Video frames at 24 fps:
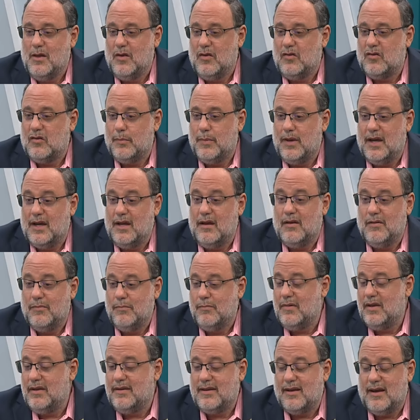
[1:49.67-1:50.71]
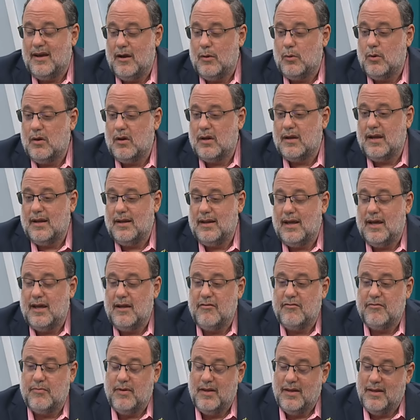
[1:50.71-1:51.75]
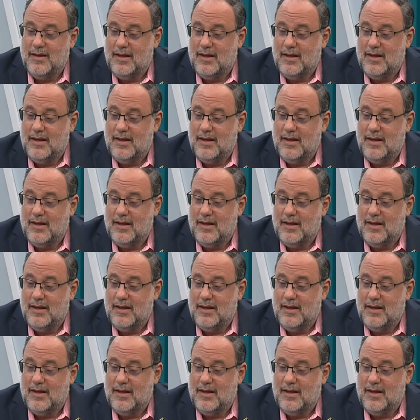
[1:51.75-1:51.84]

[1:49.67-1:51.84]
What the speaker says: So my entire working life